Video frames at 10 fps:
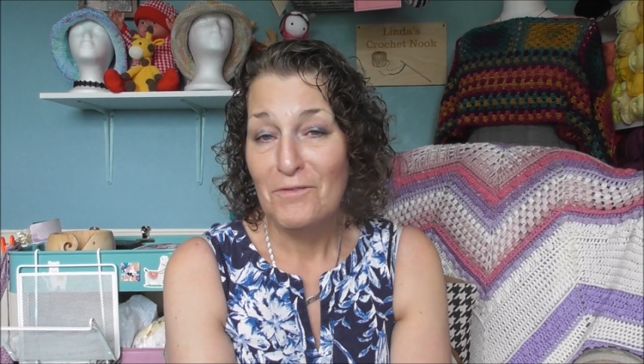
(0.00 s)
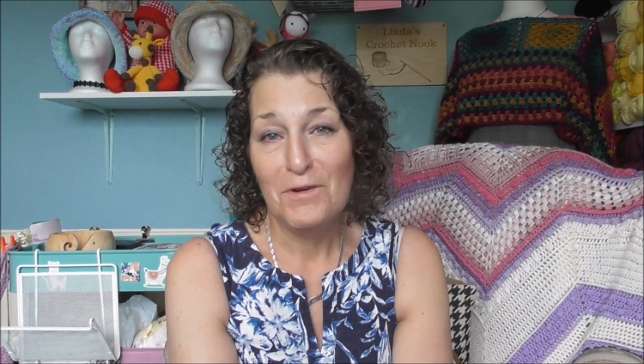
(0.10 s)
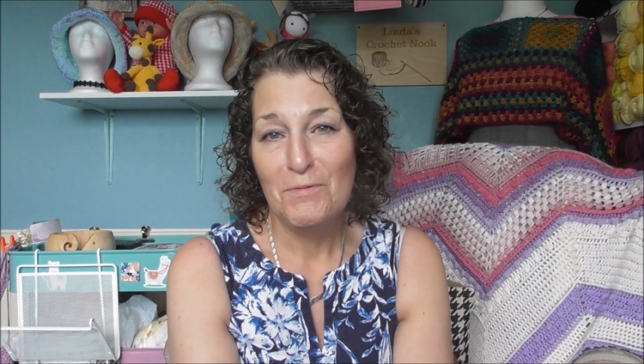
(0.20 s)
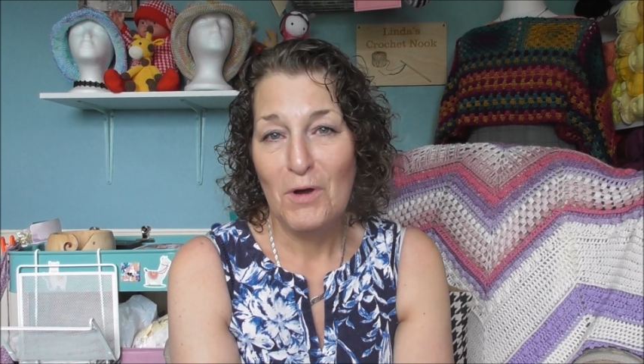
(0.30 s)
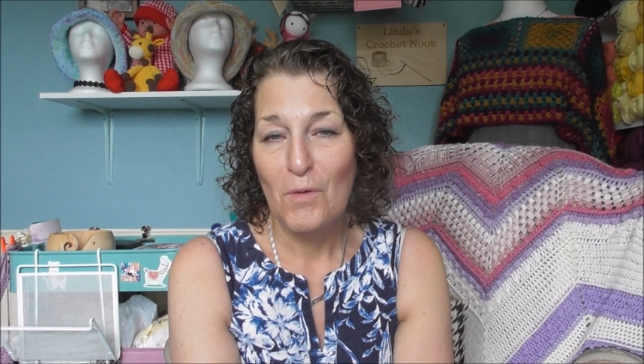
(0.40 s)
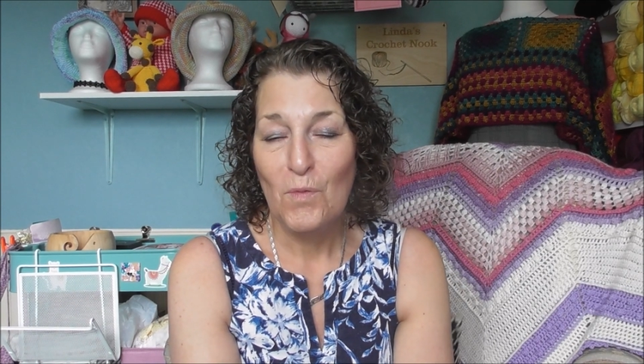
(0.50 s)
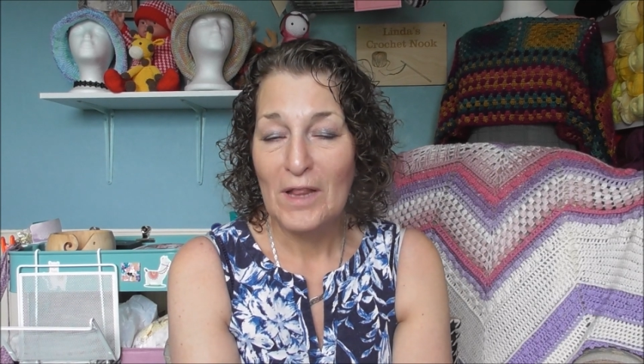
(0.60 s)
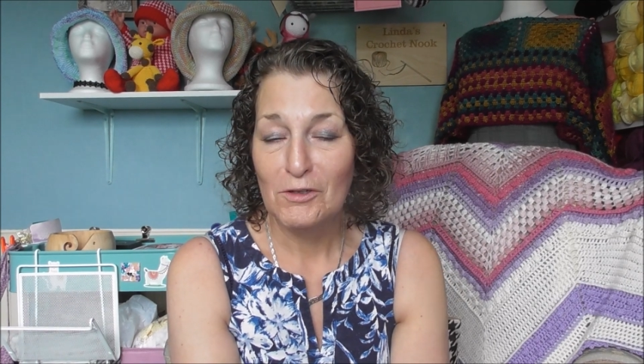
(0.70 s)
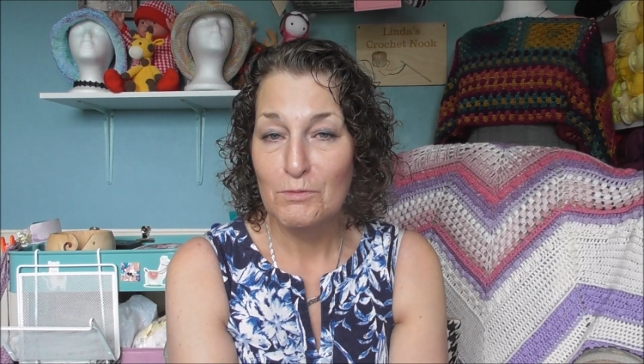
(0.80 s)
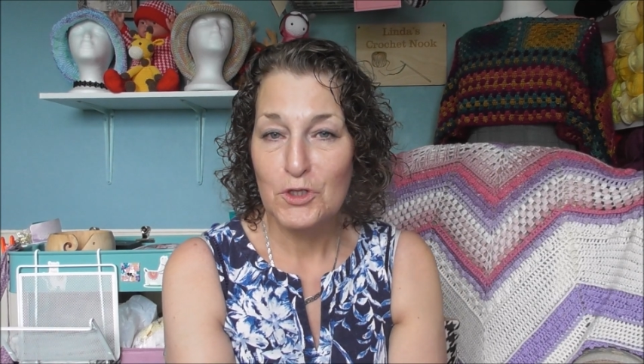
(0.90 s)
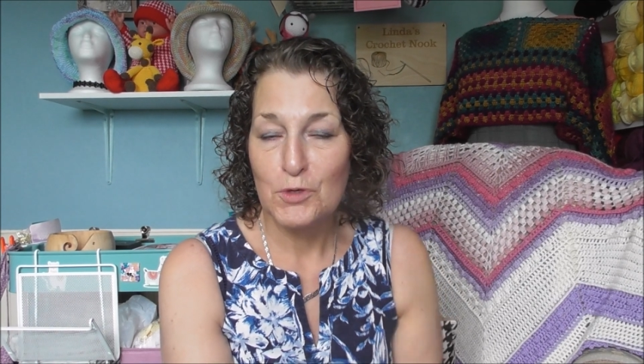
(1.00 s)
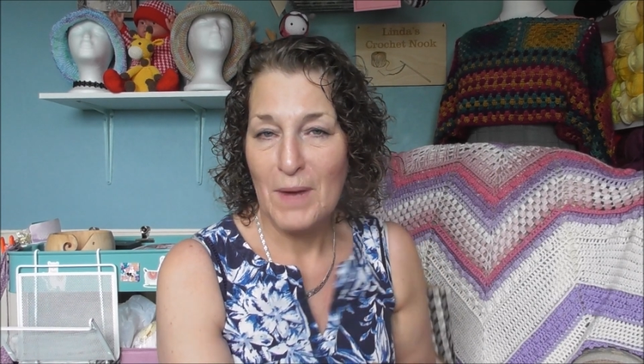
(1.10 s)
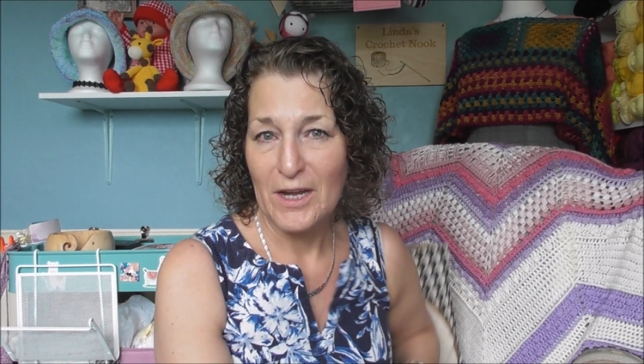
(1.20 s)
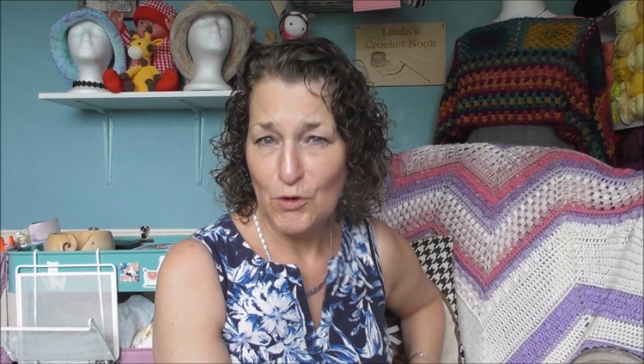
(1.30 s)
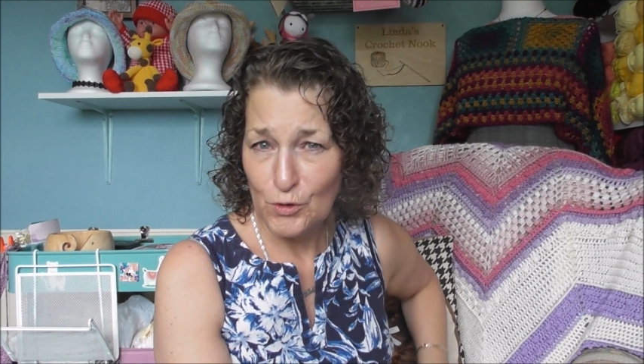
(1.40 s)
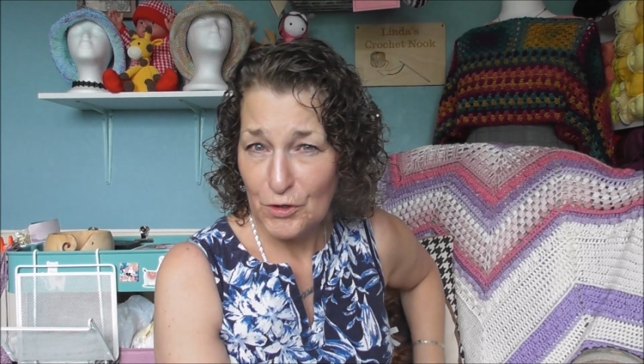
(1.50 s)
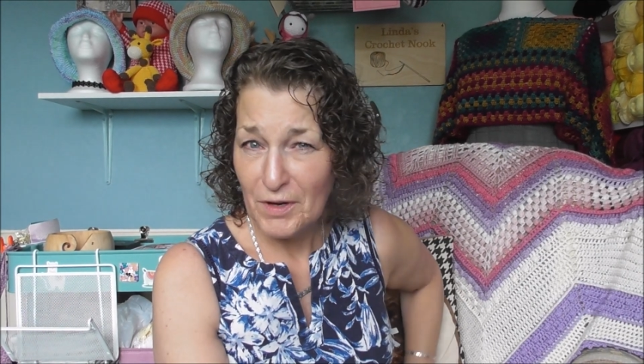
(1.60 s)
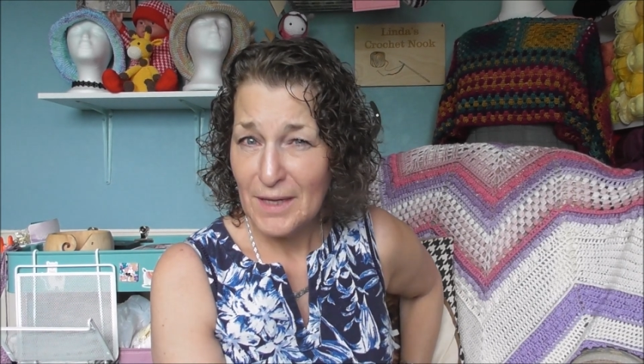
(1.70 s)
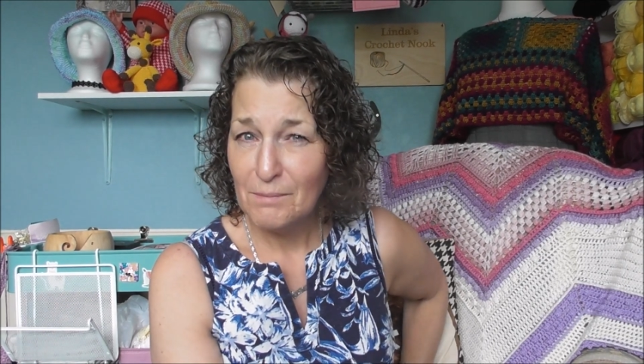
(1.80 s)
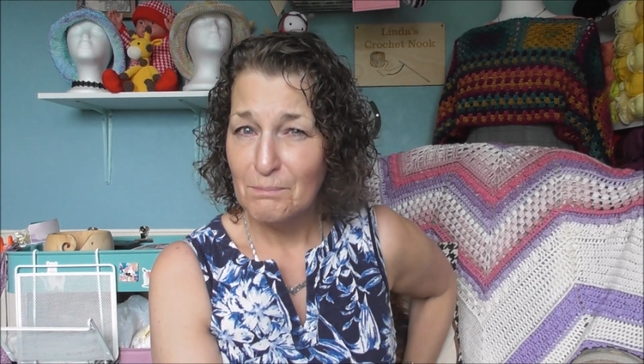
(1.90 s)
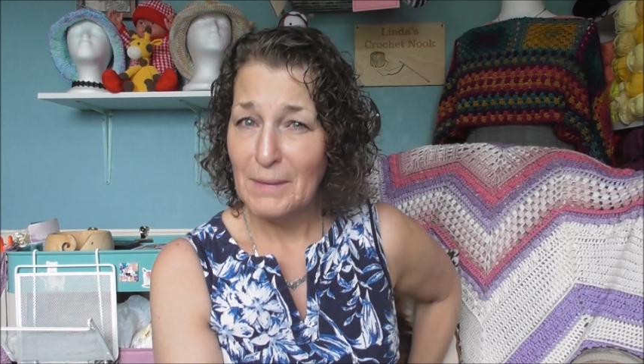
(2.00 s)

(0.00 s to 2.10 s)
everyone, welcome to my nookery.